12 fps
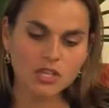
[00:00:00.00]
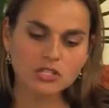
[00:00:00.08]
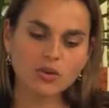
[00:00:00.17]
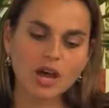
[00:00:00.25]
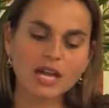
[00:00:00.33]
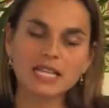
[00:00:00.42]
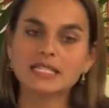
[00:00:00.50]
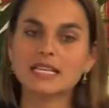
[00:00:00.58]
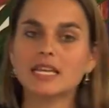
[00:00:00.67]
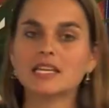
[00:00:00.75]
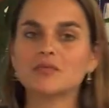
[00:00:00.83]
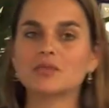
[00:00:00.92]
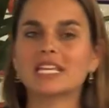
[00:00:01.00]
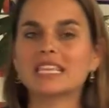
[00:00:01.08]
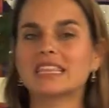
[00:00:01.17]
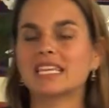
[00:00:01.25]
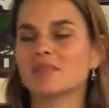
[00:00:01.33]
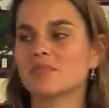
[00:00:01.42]
So honestly, I didn't really
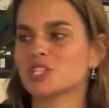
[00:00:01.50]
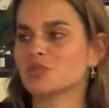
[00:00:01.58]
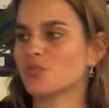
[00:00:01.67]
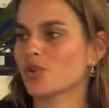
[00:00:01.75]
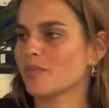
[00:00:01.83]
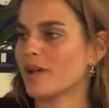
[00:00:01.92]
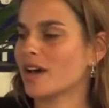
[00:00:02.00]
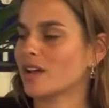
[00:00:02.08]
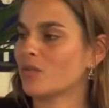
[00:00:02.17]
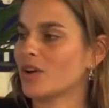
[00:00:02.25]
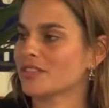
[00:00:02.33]
think much more about it